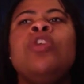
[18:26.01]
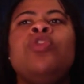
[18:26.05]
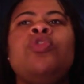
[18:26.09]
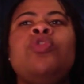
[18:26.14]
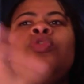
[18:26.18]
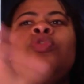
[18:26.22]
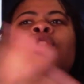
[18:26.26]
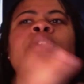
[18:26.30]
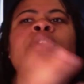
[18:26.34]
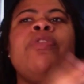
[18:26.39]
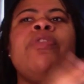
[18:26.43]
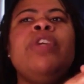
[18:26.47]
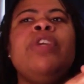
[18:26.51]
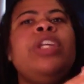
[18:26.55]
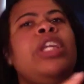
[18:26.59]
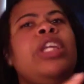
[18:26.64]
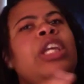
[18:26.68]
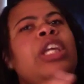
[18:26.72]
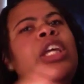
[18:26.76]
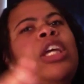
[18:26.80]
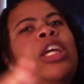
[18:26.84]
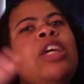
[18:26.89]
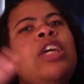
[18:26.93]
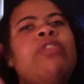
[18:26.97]
you should
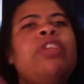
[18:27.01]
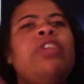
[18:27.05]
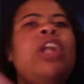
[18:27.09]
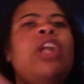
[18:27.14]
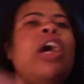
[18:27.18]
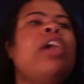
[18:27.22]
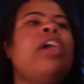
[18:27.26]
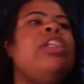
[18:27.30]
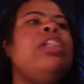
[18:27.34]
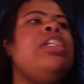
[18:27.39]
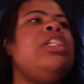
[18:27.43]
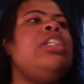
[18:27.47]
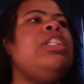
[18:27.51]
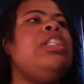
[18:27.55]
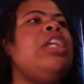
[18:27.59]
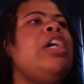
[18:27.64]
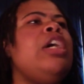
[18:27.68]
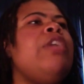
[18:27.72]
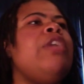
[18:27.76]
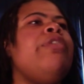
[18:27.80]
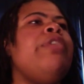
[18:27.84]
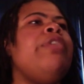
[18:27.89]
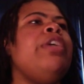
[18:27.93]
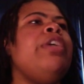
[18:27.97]
forgive and all this
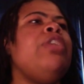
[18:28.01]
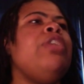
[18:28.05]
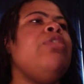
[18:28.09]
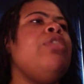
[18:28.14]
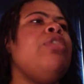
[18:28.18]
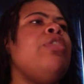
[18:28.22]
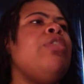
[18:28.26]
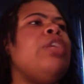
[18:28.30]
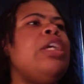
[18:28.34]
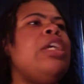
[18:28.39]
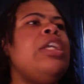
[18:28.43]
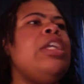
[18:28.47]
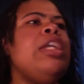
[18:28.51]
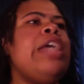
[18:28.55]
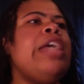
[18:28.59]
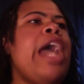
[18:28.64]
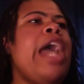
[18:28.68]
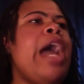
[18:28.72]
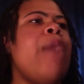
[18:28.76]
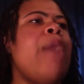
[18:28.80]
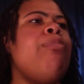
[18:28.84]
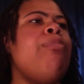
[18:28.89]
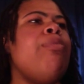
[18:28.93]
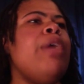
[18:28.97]
stuff, and you know, get a
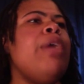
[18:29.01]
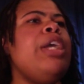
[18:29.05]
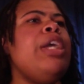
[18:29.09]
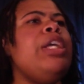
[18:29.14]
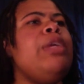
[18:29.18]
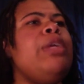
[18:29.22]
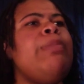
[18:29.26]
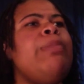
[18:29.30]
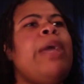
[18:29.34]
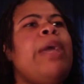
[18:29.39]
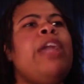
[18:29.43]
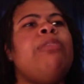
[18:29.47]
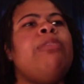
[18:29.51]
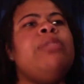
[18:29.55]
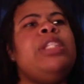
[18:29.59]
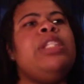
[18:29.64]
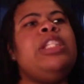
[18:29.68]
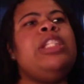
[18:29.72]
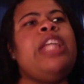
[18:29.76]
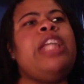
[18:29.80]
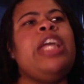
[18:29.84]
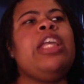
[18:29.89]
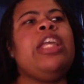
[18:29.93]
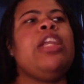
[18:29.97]
guy a break, he made a
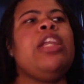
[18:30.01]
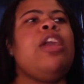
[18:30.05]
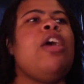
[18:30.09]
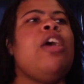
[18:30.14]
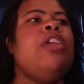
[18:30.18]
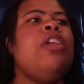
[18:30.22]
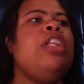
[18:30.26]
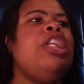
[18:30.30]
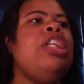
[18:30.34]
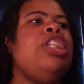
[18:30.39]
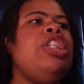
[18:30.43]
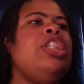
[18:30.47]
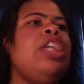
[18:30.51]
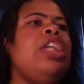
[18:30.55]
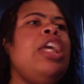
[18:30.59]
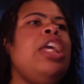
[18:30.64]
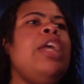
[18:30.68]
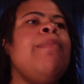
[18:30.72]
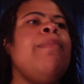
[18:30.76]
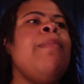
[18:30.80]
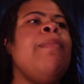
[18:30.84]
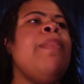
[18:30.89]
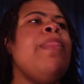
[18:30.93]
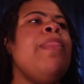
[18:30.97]
mistake and all this
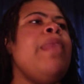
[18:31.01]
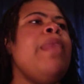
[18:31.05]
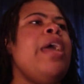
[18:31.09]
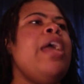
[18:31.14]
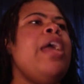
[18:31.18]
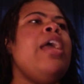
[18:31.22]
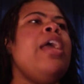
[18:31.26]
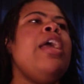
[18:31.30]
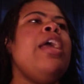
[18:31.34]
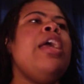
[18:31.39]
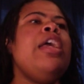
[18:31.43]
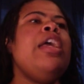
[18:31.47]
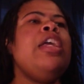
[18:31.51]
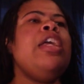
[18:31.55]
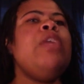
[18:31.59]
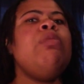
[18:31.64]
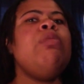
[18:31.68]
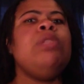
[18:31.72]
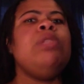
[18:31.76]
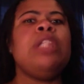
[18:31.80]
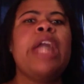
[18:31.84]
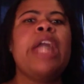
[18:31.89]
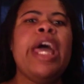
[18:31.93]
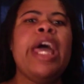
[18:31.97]
shit, and he
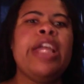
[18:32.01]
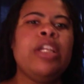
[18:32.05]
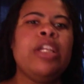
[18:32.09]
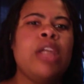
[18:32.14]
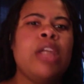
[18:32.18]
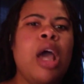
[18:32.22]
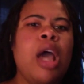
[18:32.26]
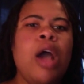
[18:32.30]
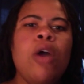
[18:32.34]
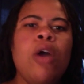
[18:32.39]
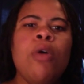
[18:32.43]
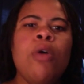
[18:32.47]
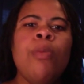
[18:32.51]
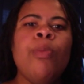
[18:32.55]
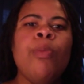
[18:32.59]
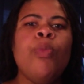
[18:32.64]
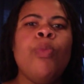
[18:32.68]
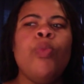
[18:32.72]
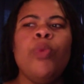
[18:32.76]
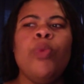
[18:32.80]
was like, no.